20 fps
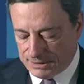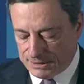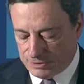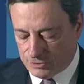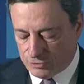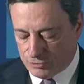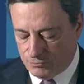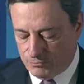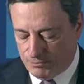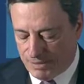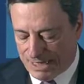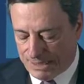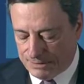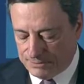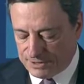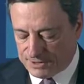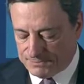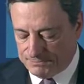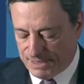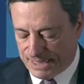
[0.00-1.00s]
to
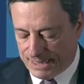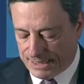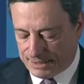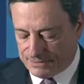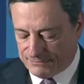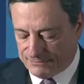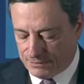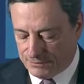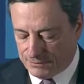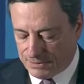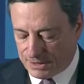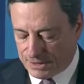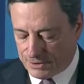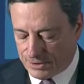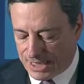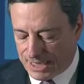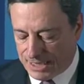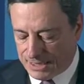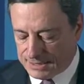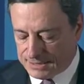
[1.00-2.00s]
bounce back from the
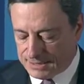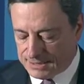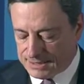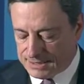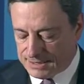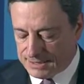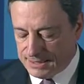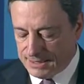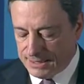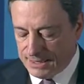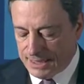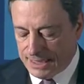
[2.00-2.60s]
crisis,